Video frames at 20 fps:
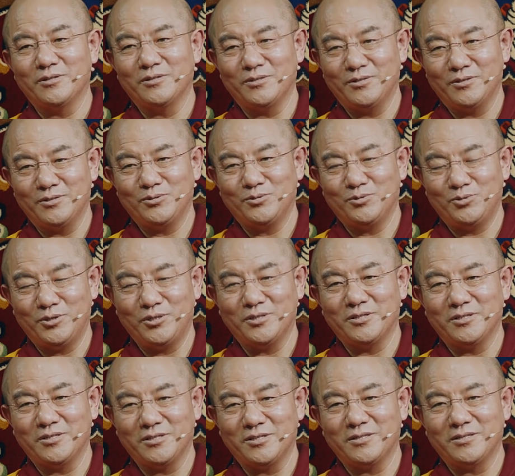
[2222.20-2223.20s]
you,
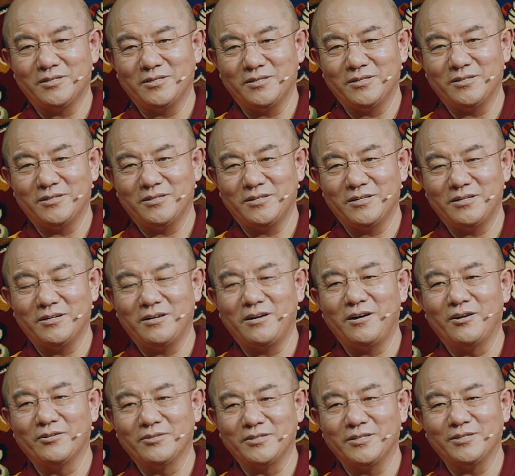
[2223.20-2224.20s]
you've studied
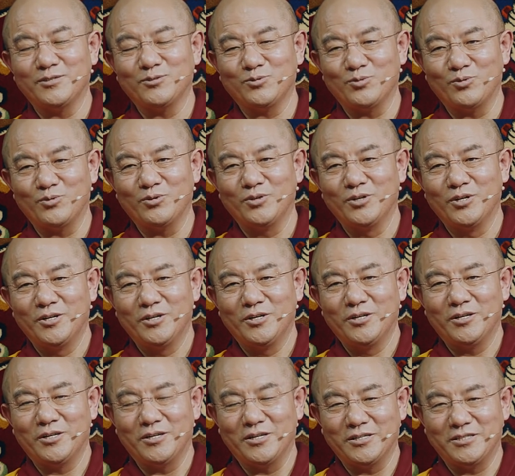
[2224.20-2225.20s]
great sutras and
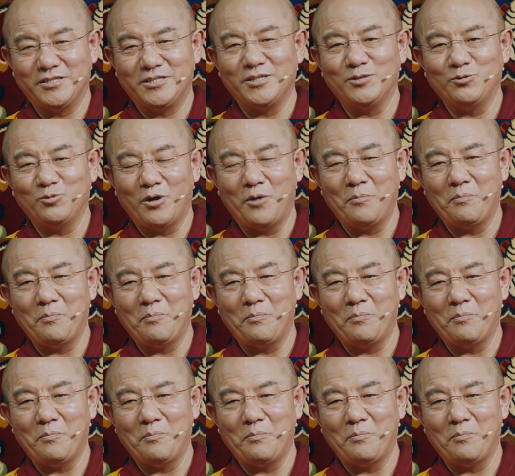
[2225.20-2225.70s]
shastras